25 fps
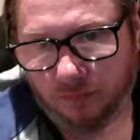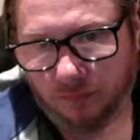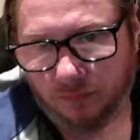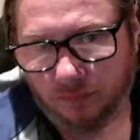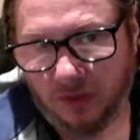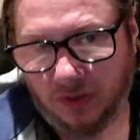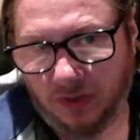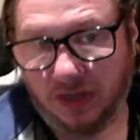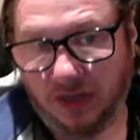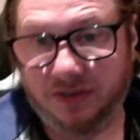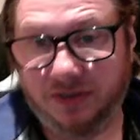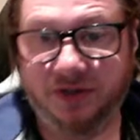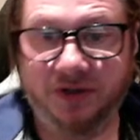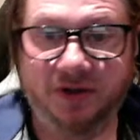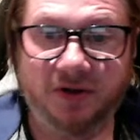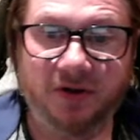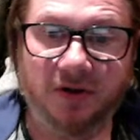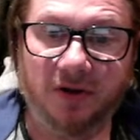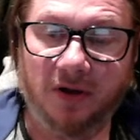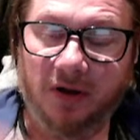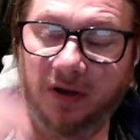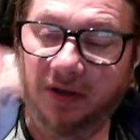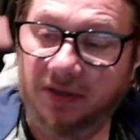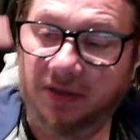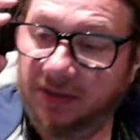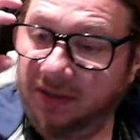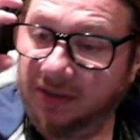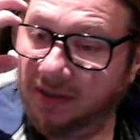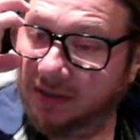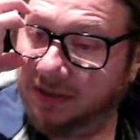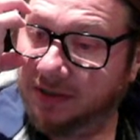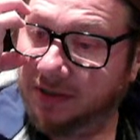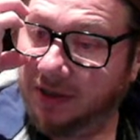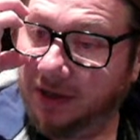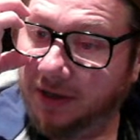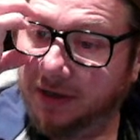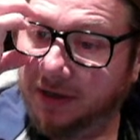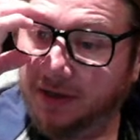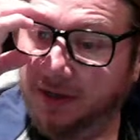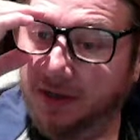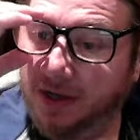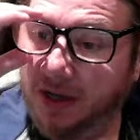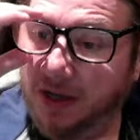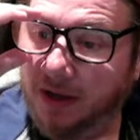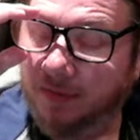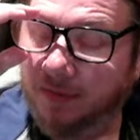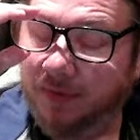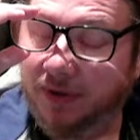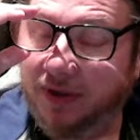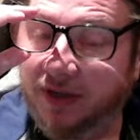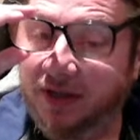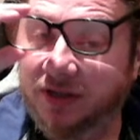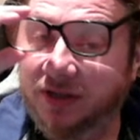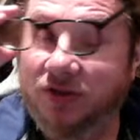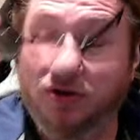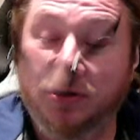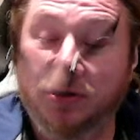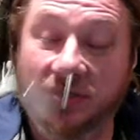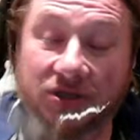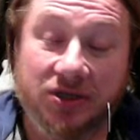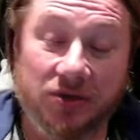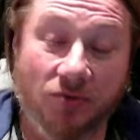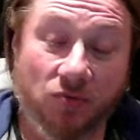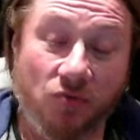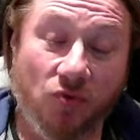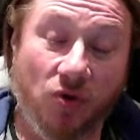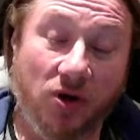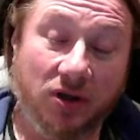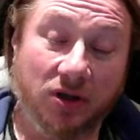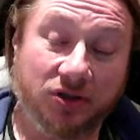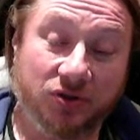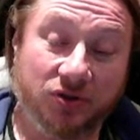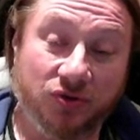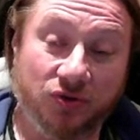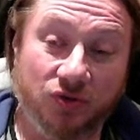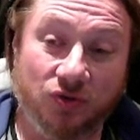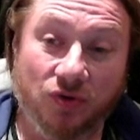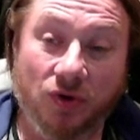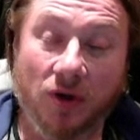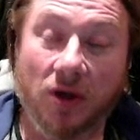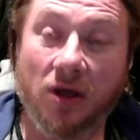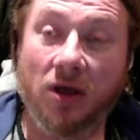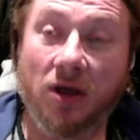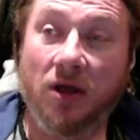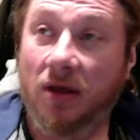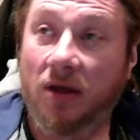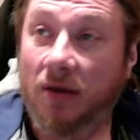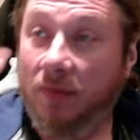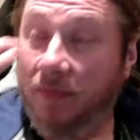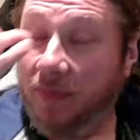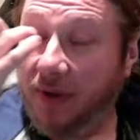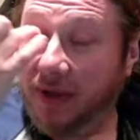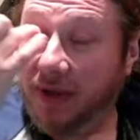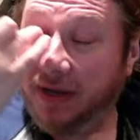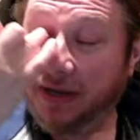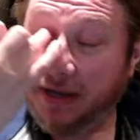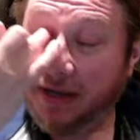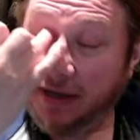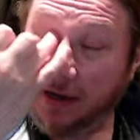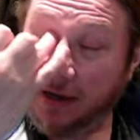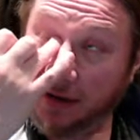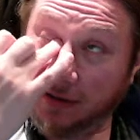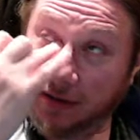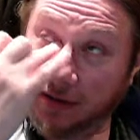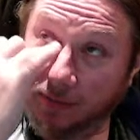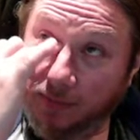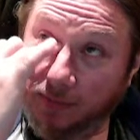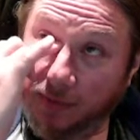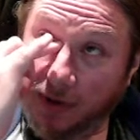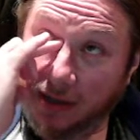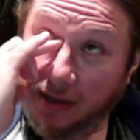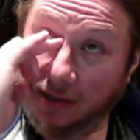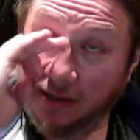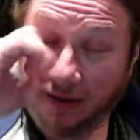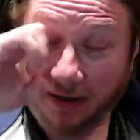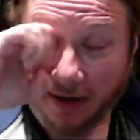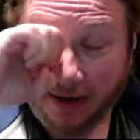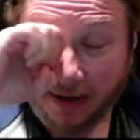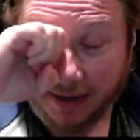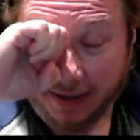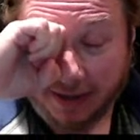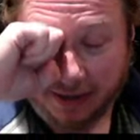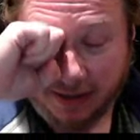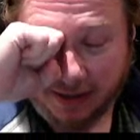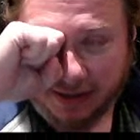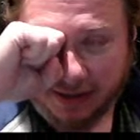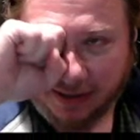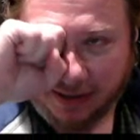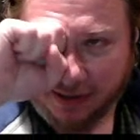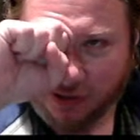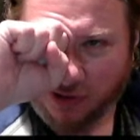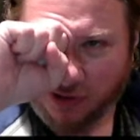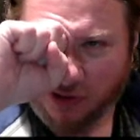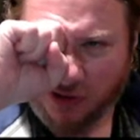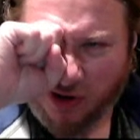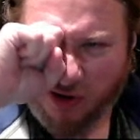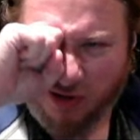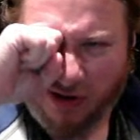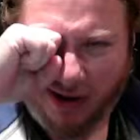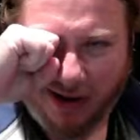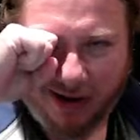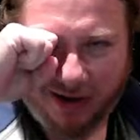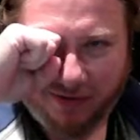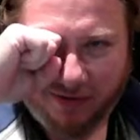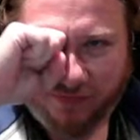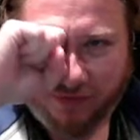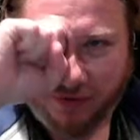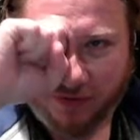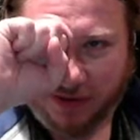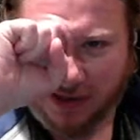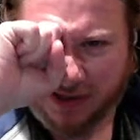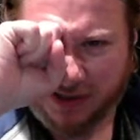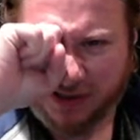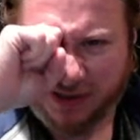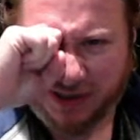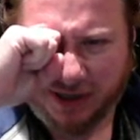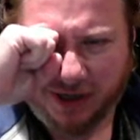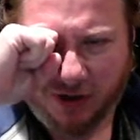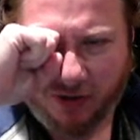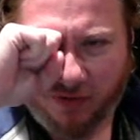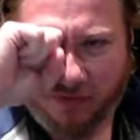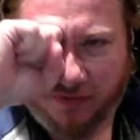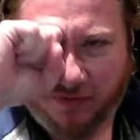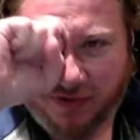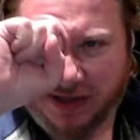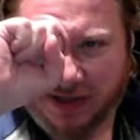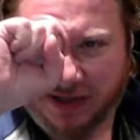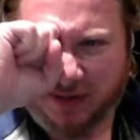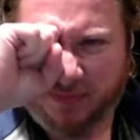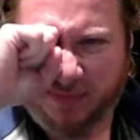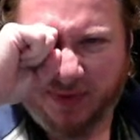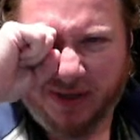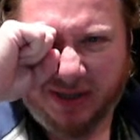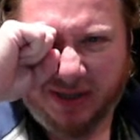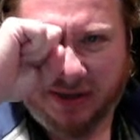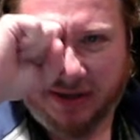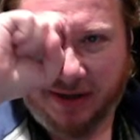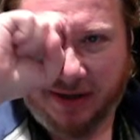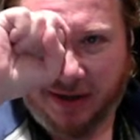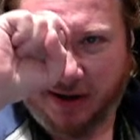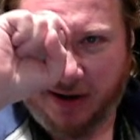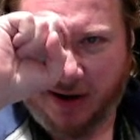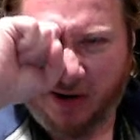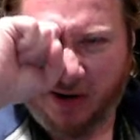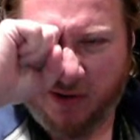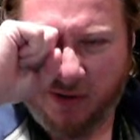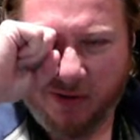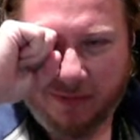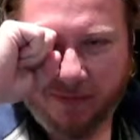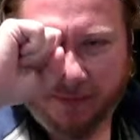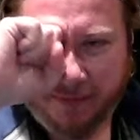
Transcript: That's a nice, exciting game. He doesn't want to make another blunder like he did, you know, like a few days ago He did beat Hikaru.